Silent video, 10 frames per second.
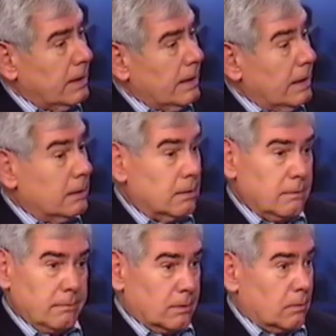And
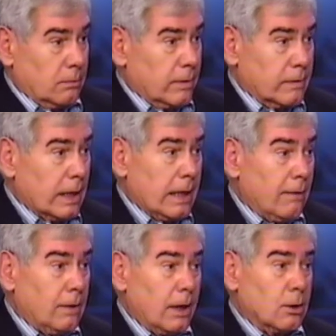we've got to
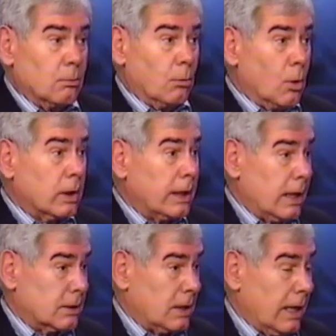have either more
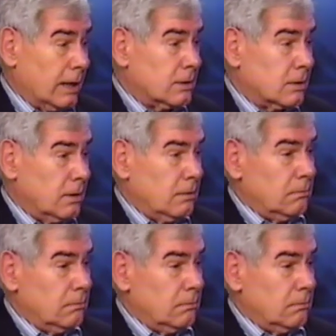gas tax.